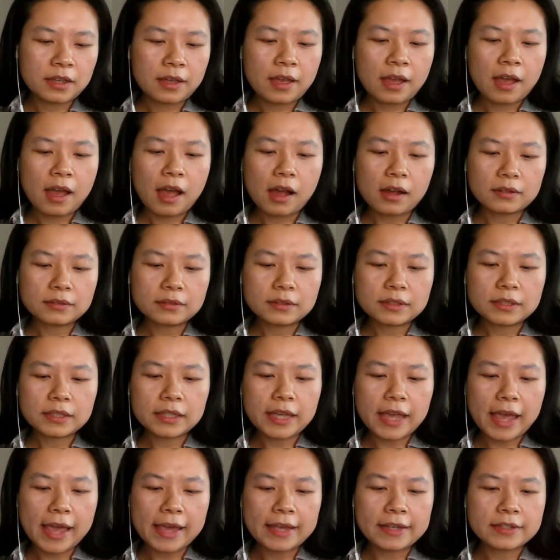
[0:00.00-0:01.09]

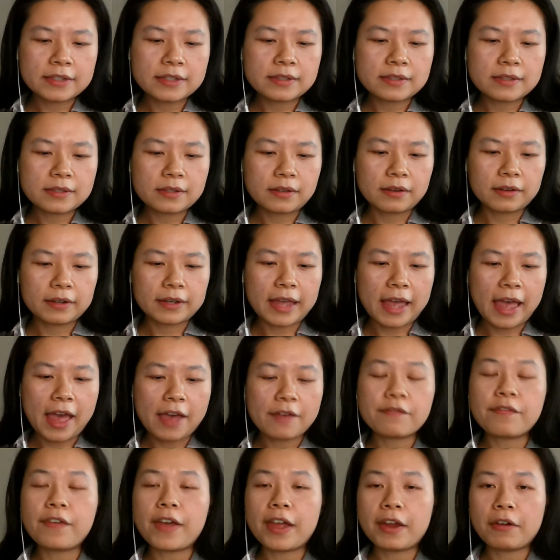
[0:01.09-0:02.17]
anti-aging sun care,
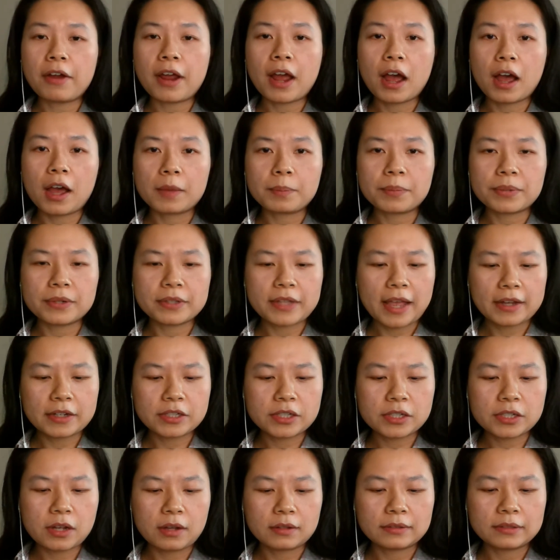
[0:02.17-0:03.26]
very high
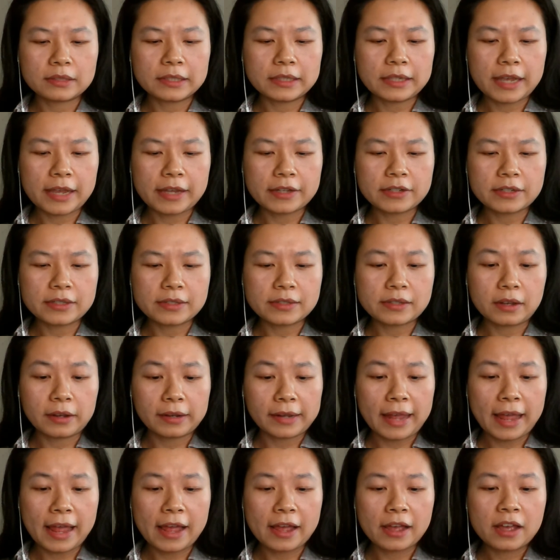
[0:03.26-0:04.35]
protection anti-aging sun
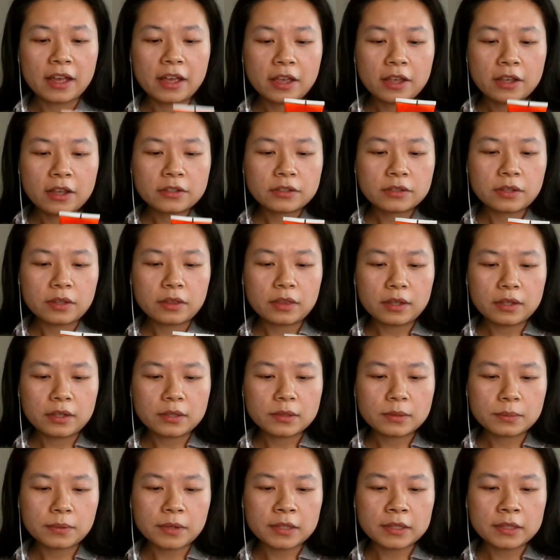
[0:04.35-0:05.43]
care. So this
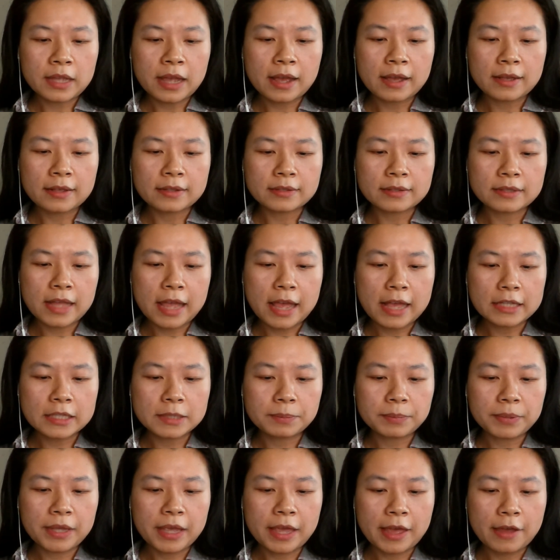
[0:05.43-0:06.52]
one has an
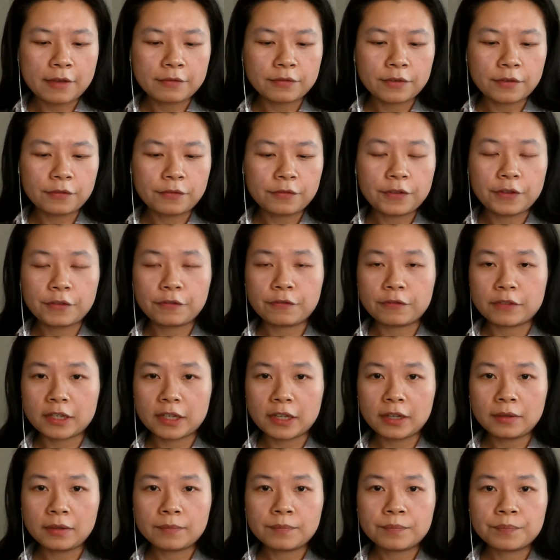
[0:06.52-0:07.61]
SPF
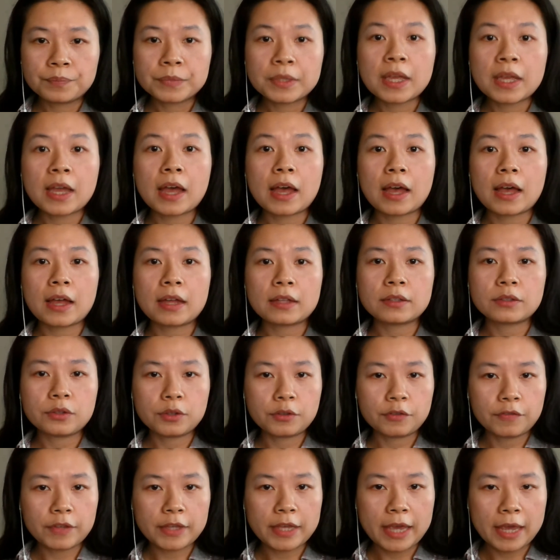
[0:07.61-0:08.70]
50 and
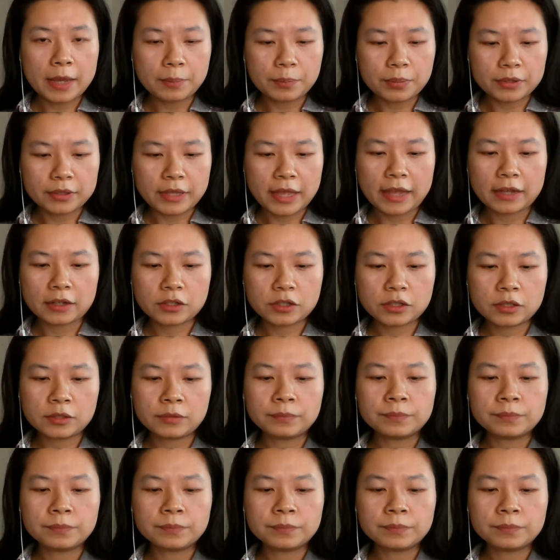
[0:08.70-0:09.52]
UVA protection.